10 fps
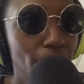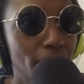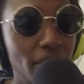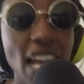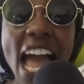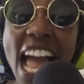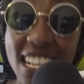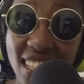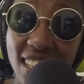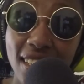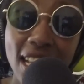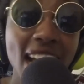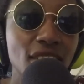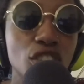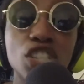
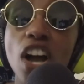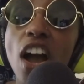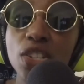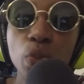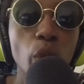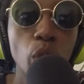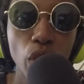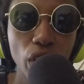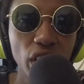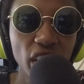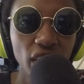Yes. Jars will work.